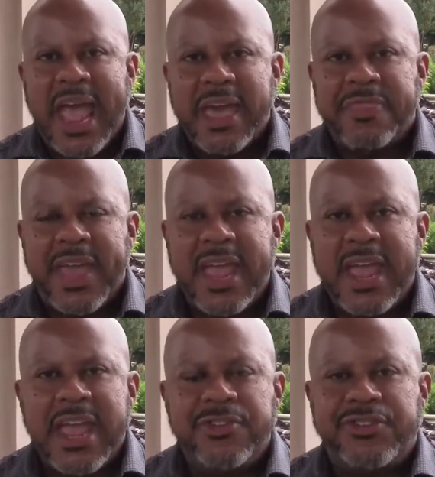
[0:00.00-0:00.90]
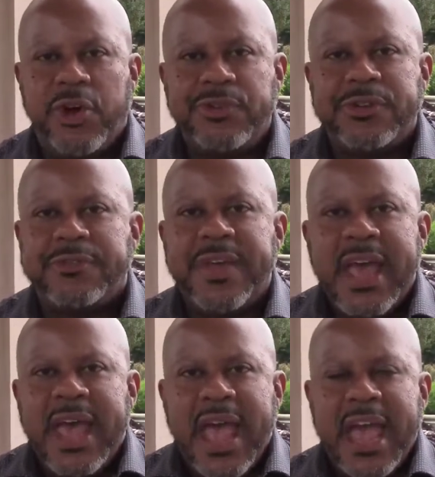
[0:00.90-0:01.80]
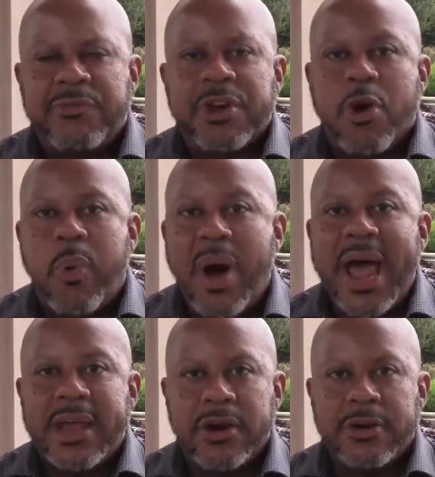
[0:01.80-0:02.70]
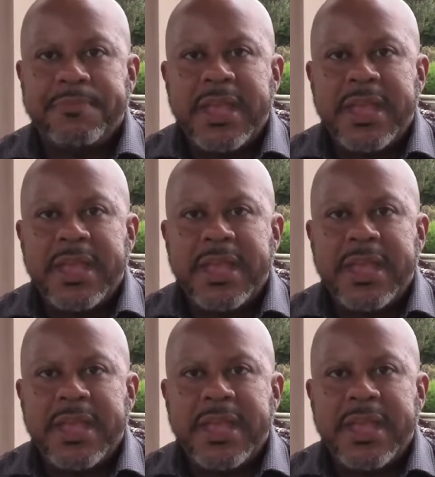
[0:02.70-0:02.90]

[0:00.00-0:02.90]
and Joseph had required